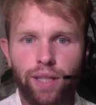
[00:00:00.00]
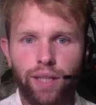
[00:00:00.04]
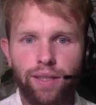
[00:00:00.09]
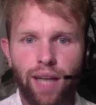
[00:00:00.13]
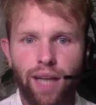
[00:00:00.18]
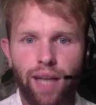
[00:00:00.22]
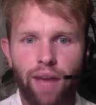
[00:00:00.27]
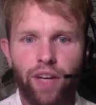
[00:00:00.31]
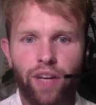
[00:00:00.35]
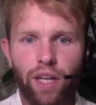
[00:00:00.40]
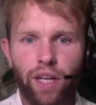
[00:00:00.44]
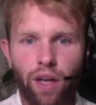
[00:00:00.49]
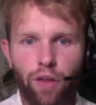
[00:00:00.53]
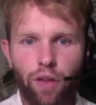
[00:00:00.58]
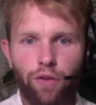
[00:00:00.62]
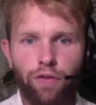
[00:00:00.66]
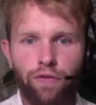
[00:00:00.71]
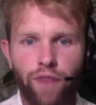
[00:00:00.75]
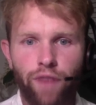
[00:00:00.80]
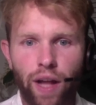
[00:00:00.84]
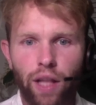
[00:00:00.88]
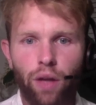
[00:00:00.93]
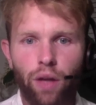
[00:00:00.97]
and having another
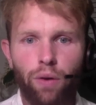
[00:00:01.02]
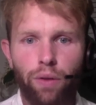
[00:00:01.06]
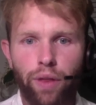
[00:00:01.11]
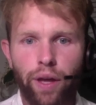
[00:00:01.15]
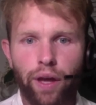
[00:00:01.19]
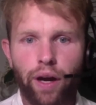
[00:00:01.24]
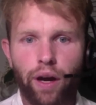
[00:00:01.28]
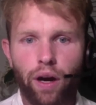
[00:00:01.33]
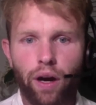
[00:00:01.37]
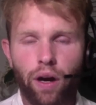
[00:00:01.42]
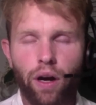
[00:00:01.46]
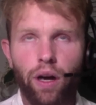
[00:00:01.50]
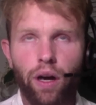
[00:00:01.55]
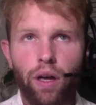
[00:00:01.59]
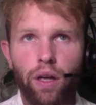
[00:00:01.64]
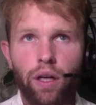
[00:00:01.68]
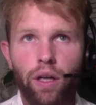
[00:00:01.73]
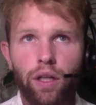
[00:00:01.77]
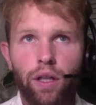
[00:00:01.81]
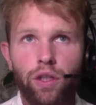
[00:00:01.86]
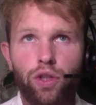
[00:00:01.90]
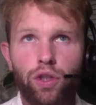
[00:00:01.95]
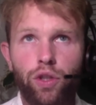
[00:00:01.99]
fellow there
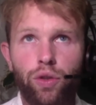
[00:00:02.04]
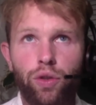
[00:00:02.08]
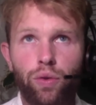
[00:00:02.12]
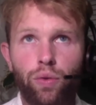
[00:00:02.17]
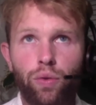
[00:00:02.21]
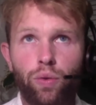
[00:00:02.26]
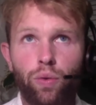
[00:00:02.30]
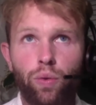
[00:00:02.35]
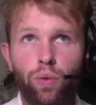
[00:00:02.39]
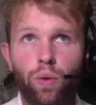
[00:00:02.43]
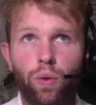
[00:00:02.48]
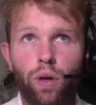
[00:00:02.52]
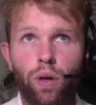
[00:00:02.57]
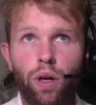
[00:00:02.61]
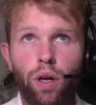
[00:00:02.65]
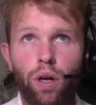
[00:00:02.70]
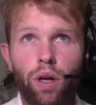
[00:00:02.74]
to